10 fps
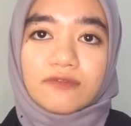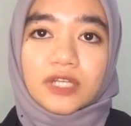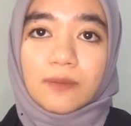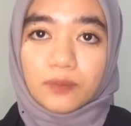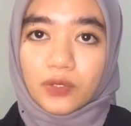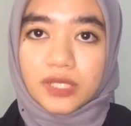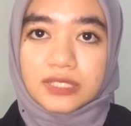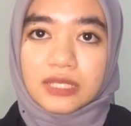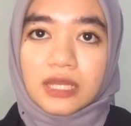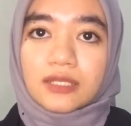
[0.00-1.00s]
employees.
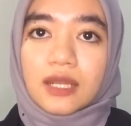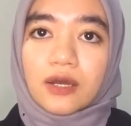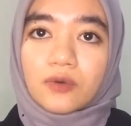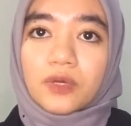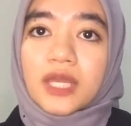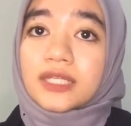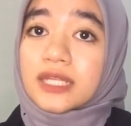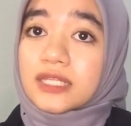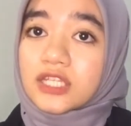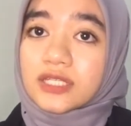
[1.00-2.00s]
Now, they
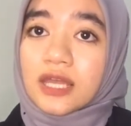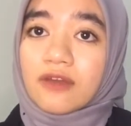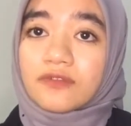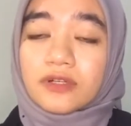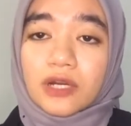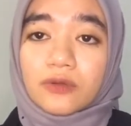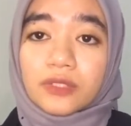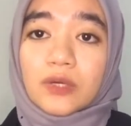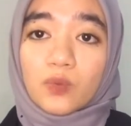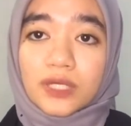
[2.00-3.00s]
just have around
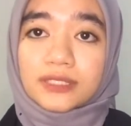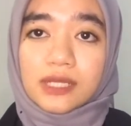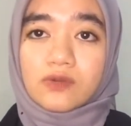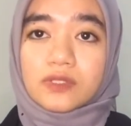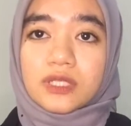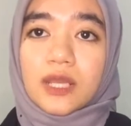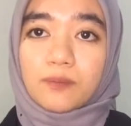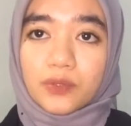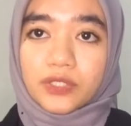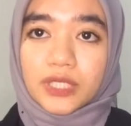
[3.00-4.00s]
1,000
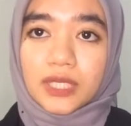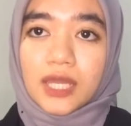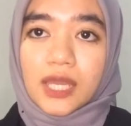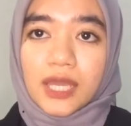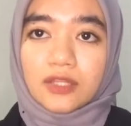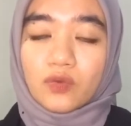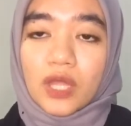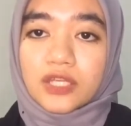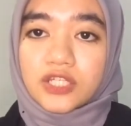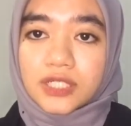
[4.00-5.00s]
employees. And to
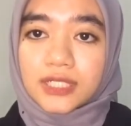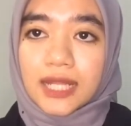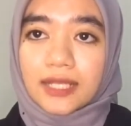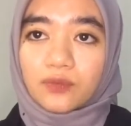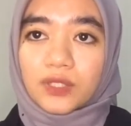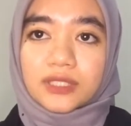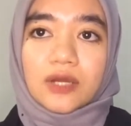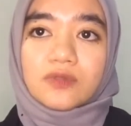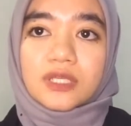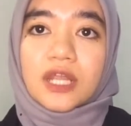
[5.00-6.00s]
ensure that
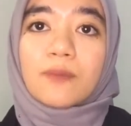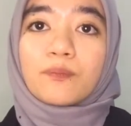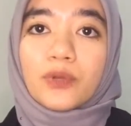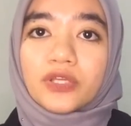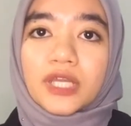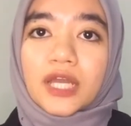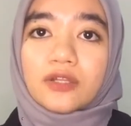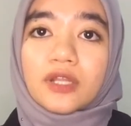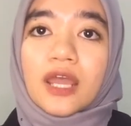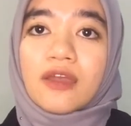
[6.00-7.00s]
1,000 employees are
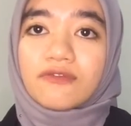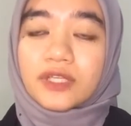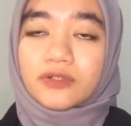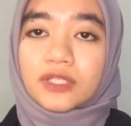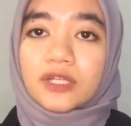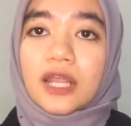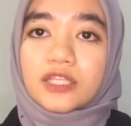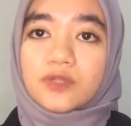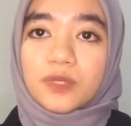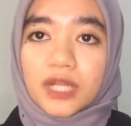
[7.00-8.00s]
not having
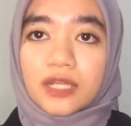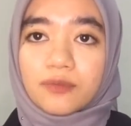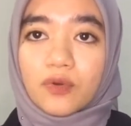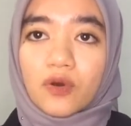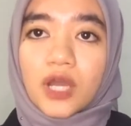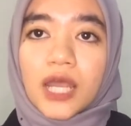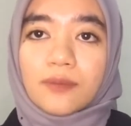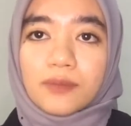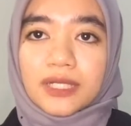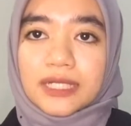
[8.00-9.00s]
retrenchment anymore,
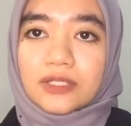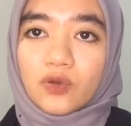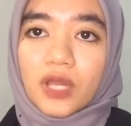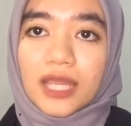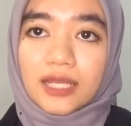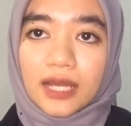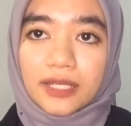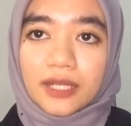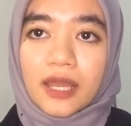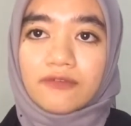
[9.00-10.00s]
Malindo Airlines
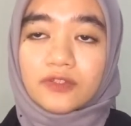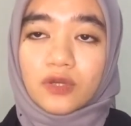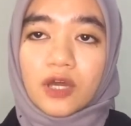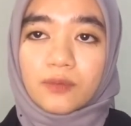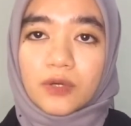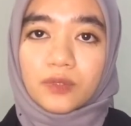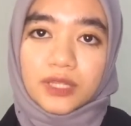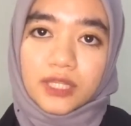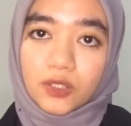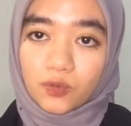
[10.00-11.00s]
have to come up with
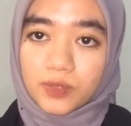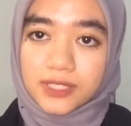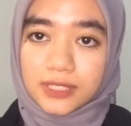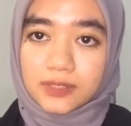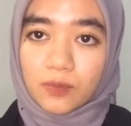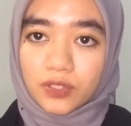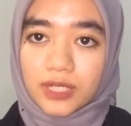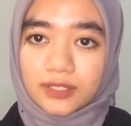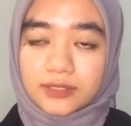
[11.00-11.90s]
new business model.